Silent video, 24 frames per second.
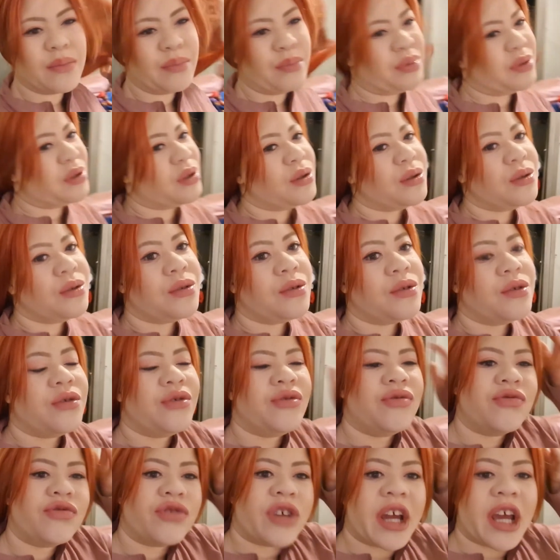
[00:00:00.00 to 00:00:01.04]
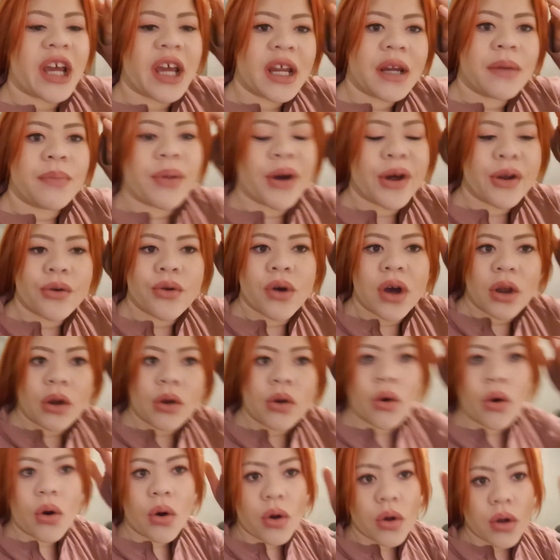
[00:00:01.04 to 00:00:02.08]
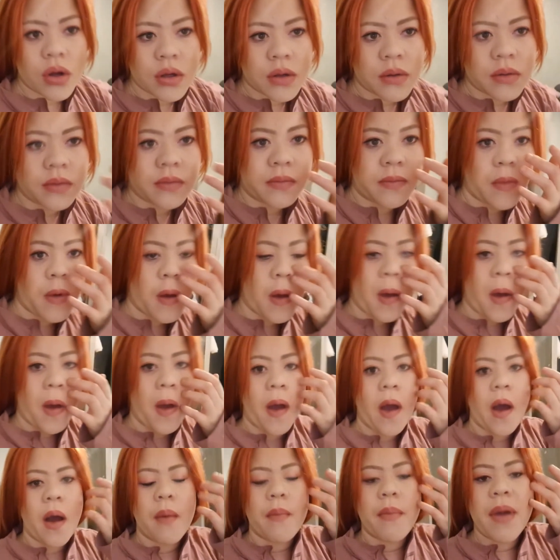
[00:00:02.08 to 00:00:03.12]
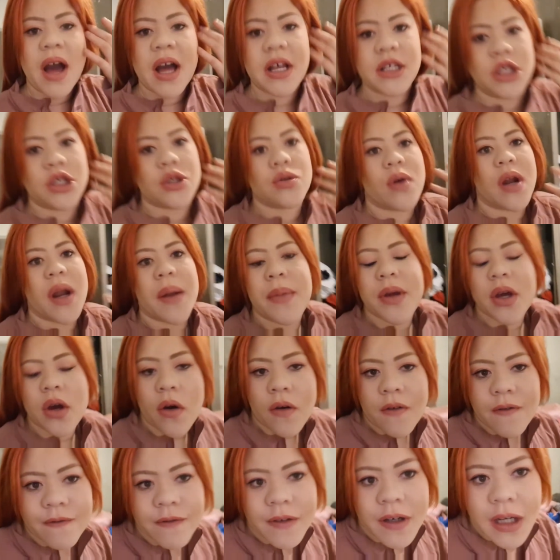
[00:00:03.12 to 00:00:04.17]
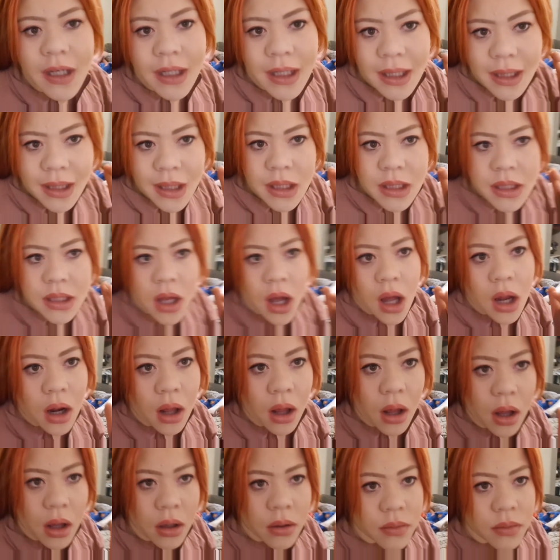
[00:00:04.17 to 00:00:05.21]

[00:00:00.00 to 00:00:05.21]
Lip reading: blue, red, but not a lot. But I just want to be confident in this colour